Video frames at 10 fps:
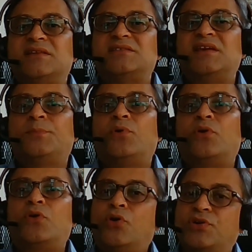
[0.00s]
that Singapore
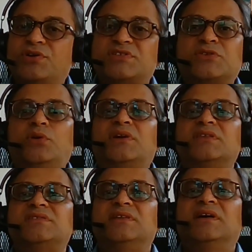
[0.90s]
courts could
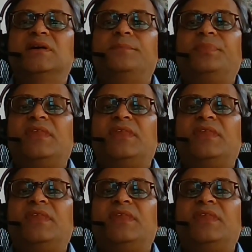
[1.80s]
consider